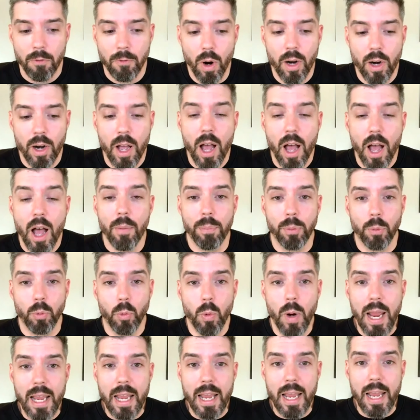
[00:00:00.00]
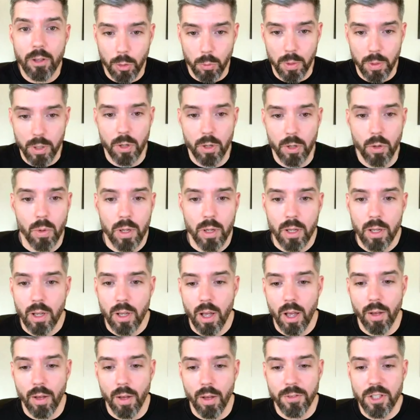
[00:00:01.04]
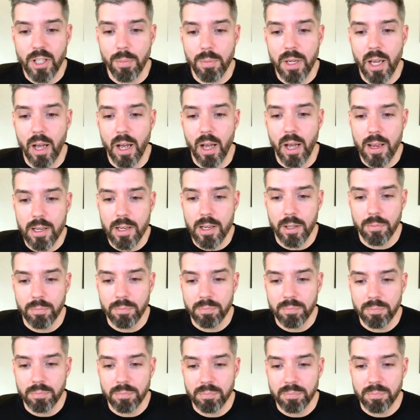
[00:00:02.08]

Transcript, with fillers: for a breakthrough of some kind?